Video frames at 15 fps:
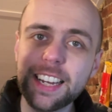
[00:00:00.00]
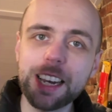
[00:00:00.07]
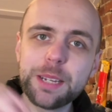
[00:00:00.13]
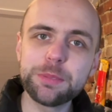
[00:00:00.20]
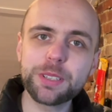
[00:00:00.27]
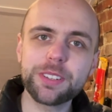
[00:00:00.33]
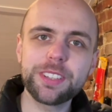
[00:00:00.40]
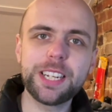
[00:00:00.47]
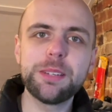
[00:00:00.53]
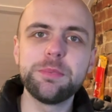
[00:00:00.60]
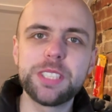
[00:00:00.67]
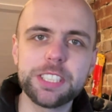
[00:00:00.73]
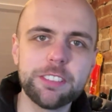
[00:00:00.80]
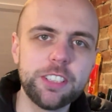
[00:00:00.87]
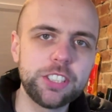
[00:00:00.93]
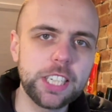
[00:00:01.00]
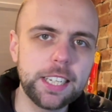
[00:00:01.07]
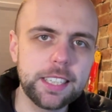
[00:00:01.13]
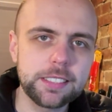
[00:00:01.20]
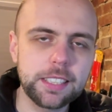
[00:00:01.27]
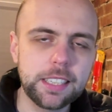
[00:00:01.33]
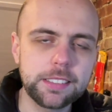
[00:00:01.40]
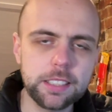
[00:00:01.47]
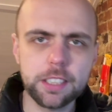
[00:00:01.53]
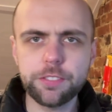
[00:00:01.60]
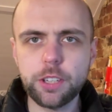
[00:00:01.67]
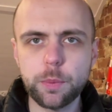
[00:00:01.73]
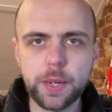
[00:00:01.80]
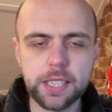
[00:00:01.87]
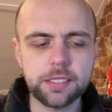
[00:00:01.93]
I'm Jonathan M0JSX, and a
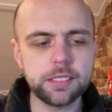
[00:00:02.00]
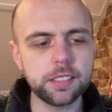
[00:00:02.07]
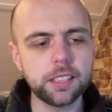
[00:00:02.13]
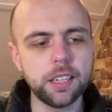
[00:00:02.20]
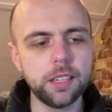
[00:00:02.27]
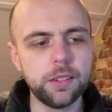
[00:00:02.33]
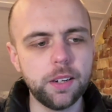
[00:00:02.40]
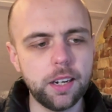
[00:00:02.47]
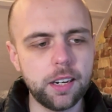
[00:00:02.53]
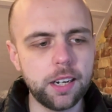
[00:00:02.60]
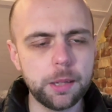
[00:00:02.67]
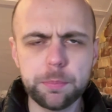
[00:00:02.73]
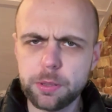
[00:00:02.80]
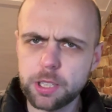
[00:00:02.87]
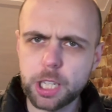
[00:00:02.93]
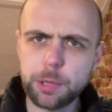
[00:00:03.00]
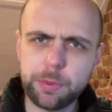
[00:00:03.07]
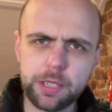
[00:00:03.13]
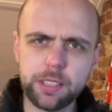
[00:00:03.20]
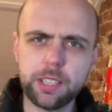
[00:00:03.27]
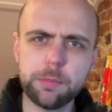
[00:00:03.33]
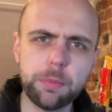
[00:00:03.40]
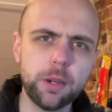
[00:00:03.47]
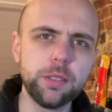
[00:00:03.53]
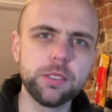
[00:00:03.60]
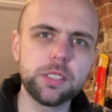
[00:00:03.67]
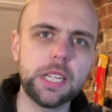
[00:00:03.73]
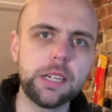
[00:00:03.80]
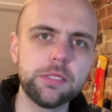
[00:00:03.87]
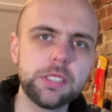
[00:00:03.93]
few weeks ago I put a community
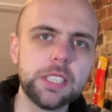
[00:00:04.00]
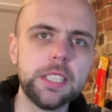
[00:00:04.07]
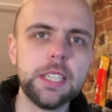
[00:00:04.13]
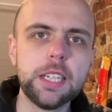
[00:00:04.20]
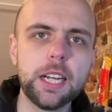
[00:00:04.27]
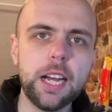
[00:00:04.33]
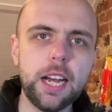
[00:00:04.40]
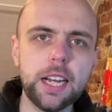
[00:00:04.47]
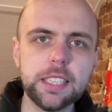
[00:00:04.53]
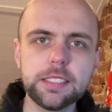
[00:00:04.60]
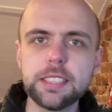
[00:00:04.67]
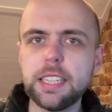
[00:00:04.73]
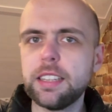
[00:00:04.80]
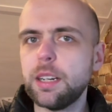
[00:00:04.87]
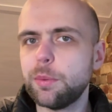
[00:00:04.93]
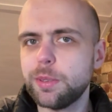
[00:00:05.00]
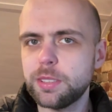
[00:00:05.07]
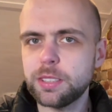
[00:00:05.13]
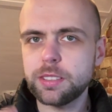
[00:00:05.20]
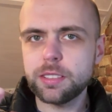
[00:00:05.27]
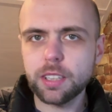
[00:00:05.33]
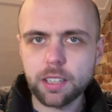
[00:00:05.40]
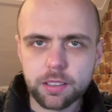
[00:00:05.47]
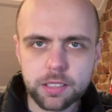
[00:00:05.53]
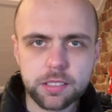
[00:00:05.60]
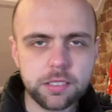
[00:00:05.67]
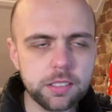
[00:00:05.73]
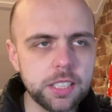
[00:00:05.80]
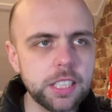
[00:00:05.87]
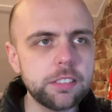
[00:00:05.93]
post out saying that I want to start
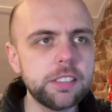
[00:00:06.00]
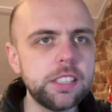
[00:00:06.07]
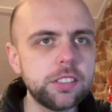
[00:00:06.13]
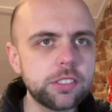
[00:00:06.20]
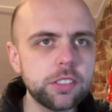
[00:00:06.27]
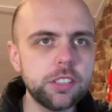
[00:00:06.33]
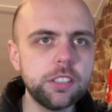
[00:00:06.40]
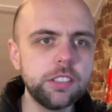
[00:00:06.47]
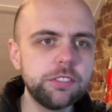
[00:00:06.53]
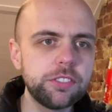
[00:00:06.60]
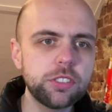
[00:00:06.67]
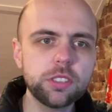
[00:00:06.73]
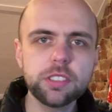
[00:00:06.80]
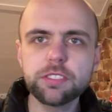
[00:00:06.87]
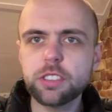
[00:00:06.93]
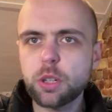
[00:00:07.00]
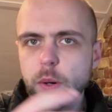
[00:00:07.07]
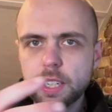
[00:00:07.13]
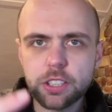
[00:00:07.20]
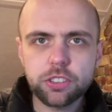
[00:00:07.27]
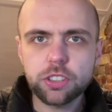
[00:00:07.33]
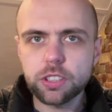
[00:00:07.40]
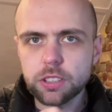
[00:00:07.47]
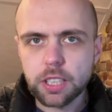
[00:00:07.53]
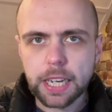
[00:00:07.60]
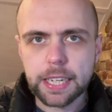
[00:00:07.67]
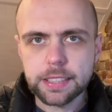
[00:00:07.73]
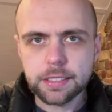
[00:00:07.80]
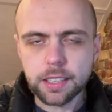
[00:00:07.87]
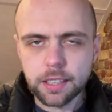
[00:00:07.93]
this series of sort of question
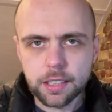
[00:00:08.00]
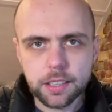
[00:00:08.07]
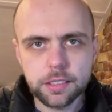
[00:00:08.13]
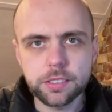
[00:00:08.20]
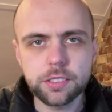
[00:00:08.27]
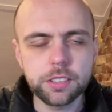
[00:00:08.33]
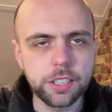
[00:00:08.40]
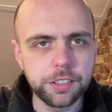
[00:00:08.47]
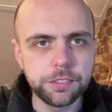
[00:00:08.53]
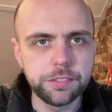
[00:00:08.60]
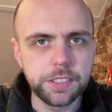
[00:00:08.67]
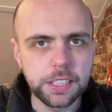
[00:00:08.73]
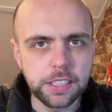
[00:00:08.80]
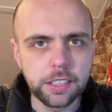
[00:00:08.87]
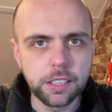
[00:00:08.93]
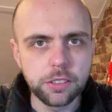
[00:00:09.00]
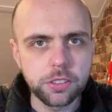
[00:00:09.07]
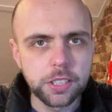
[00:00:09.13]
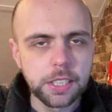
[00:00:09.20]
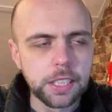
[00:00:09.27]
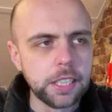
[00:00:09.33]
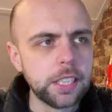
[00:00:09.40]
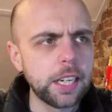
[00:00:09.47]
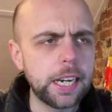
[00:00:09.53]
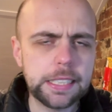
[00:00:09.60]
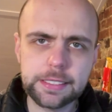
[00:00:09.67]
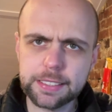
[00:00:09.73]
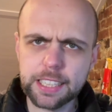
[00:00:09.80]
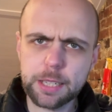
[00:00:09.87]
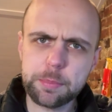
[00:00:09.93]
and answer videos. And
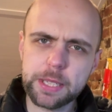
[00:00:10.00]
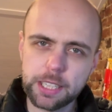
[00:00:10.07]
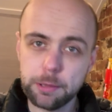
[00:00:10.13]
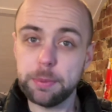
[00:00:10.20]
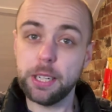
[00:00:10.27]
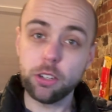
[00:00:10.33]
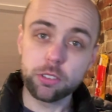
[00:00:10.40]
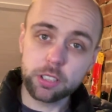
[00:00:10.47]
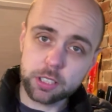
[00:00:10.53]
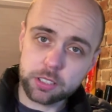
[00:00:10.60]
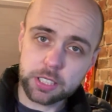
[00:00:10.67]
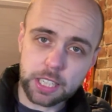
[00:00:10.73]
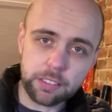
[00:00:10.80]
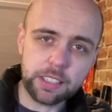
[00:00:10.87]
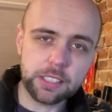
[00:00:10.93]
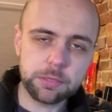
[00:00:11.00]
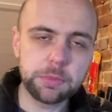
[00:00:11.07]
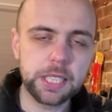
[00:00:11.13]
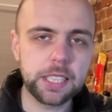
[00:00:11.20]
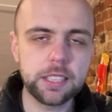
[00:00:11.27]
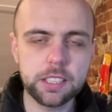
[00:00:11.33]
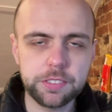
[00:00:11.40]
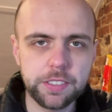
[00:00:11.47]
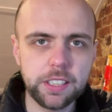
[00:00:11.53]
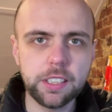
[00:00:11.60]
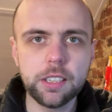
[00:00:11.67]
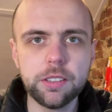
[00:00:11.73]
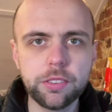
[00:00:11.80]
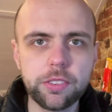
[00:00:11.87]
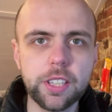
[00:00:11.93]
it's taken me a little bit longer to get around to making this
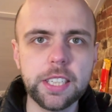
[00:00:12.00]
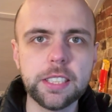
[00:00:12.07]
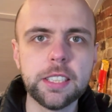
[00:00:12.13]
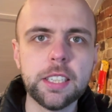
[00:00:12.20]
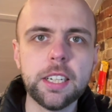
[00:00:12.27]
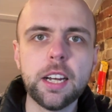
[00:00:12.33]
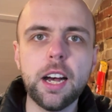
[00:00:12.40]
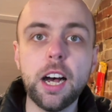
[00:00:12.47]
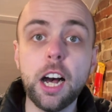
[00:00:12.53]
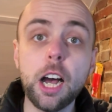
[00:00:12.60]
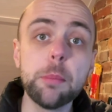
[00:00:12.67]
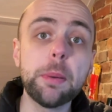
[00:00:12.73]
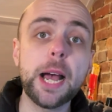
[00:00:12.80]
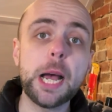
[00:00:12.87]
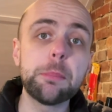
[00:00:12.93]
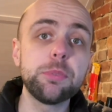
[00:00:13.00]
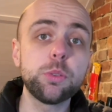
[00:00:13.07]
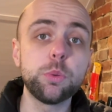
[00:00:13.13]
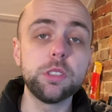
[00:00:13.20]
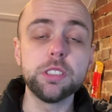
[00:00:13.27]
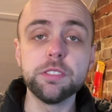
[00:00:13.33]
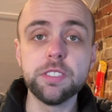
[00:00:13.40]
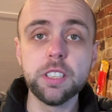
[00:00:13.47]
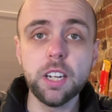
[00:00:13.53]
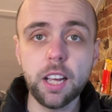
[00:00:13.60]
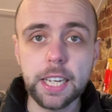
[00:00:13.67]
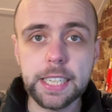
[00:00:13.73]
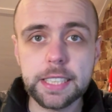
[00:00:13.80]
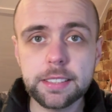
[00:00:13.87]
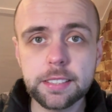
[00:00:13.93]
video than I perhaps would have
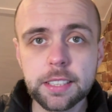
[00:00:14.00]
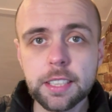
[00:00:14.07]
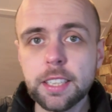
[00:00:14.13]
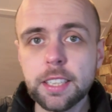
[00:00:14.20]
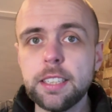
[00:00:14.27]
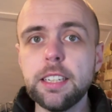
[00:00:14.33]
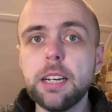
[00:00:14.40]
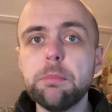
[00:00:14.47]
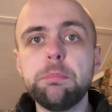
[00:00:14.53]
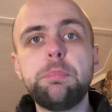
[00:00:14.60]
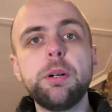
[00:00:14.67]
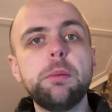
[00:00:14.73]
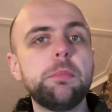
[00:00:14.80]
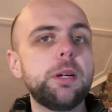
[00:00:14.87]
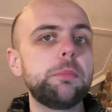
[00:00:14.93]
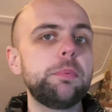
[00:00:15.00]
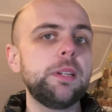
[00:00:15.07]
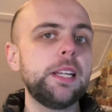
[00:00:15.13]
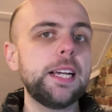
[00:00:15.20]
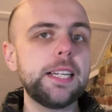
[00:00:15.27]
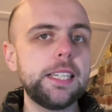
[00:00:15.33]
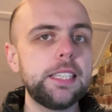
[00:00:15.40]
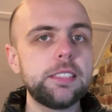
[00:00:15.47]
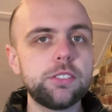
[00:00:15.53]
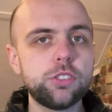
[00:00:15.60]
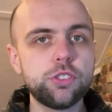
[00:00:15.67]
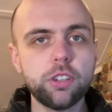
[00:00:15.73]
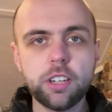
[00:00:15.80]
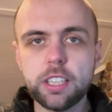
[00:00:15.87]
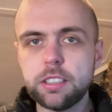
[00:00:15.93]
liked, but my plan is to
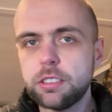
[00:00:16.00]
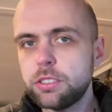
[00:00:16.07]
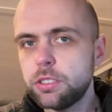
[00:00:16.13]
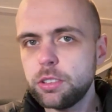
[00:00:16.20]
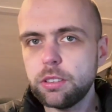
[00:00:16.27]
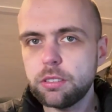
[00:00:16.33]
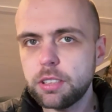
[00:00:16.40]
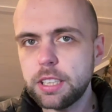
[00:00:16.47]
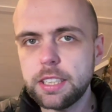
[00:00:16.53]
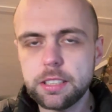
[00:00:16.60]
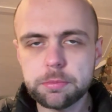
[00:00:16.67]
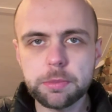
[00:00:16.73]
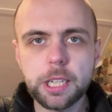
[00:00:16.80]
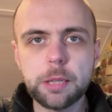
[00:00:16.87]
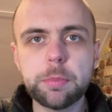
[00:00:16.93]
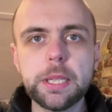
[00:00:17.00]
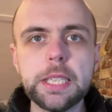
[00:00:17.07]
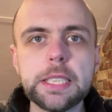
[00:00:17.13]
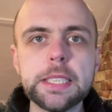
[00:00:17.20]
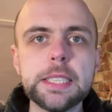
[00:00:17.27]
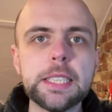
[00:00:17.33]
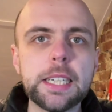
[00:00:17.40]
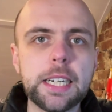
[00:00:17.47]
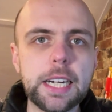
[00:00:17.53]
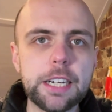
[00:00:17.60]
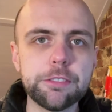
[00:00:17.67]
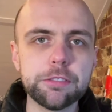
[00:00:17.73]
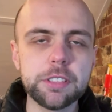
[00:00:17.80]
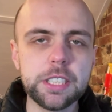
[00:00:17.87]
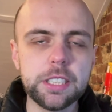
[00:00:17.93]
try and do these maybe
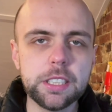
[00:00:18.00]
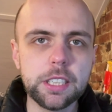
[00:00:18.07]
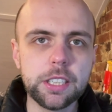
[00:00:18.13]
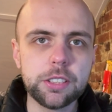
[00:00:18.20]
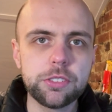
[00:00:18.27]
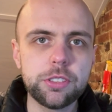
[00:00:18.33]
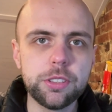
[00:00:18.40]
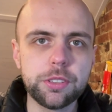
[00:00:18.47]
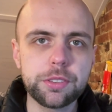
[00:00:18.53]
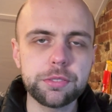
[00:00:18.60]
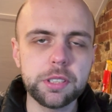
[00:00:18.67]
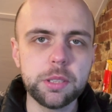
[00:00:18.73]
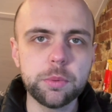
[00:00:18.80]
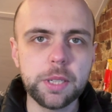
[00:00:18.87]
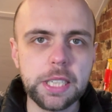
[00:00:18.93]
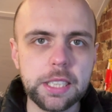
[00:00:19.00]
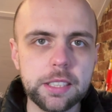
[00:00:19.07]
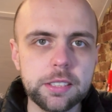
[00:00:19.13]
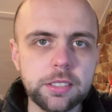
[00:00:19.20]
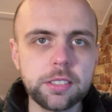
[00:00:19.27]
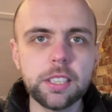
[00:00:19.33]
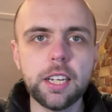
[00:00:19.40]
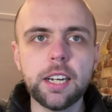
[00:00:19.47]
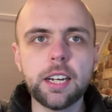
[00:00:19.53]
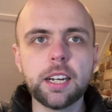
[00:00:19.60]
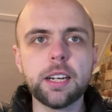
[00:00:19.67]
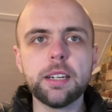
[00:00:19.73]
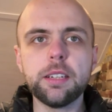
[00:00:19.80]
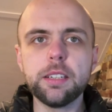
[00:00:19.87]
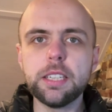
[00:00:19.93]
every 2 to 3 weeks
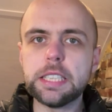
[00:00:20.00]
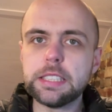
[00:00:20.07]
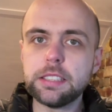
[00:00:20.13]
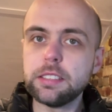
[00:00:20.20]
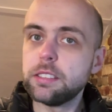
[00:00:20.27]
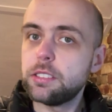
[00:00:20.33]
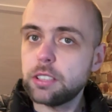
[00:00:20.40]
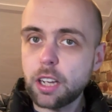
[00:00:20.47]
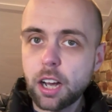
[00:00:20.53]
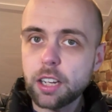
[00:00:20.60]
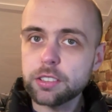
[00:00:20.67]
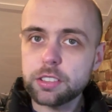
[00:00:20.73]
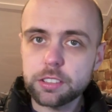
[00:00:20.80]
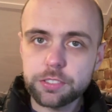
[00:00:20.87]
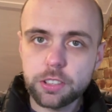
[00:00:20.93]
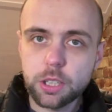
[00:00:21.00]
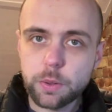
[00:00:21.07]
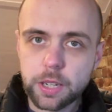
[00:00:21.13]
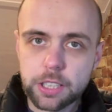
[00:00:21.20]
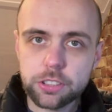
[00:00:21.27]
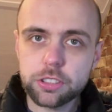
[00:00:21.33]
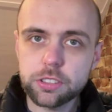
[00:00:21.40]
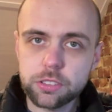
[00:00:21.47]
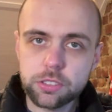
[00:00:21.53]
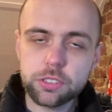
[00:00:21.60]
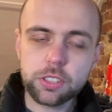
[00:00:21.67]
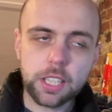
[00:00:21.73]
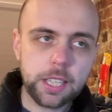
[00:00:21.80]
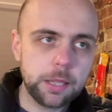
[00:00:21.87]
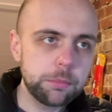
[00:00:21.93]
and answer a few
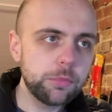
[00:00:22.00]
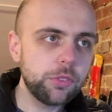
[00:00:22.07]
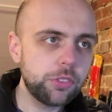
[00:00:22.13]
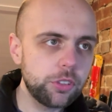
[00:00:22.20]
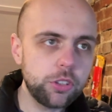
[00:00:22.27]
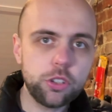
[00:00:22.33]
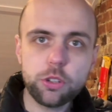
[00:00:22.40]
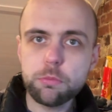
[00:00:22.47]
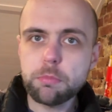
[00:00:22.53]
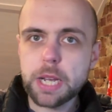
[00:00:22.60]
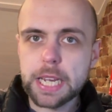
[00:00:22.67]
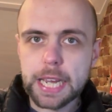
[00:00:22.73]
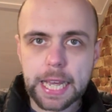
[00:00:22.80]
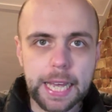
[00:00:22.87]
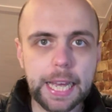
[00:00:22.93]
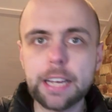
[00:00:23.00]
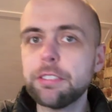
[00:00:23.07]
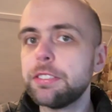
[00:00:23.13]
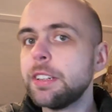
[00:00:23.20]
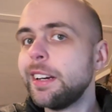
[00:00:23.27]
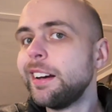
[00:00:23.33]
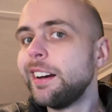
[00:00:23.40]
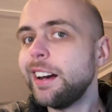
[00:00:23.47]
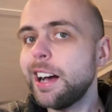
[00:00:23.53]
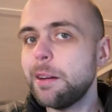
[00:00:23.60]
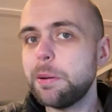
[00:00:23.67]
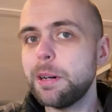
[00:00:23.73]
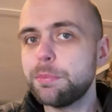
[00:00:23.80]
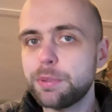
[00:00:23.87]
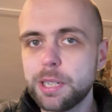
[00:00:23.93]
questions that you may have
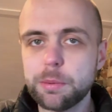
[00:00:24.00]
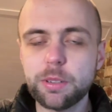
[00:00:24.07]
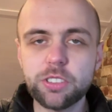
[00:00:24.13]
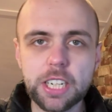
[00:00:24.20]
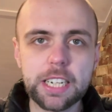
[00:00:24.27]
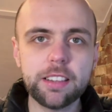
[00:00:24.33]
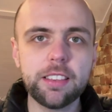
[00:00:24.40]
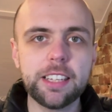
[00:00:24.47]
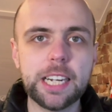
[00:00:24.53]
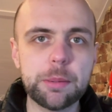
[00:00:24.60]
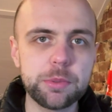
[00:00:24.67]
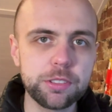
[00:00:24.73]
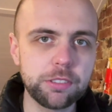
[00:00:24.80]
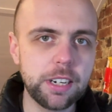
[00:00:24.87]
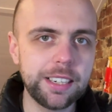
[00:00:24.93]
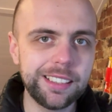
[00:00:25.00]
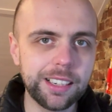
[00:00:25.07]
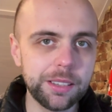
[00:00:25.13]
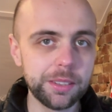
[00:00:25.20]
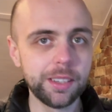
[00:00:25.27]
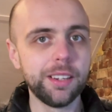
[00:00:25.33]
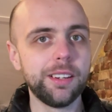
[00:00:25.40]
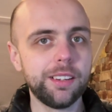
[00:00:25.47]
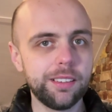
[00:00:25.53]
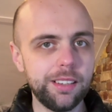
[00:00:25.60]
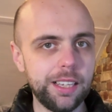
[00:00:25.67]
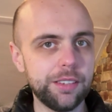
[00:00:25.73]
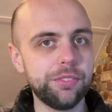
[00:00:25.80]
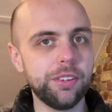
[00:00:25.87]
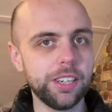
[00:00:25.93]
about pretty much anything in amateur radio,
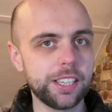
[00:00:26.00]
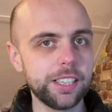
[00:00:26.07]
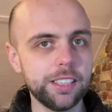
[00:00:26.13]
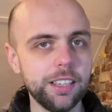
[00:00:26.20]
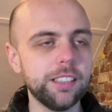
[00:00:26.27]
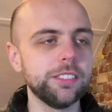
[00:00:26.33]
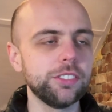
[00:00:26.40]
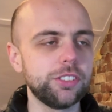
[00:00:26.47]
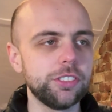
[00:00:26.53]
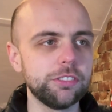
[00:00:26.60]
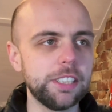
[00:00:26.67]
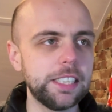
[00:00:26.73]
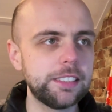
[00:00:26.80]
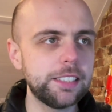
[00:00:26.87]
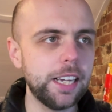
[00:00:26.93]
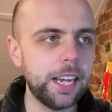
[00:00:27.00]
if I can answer it.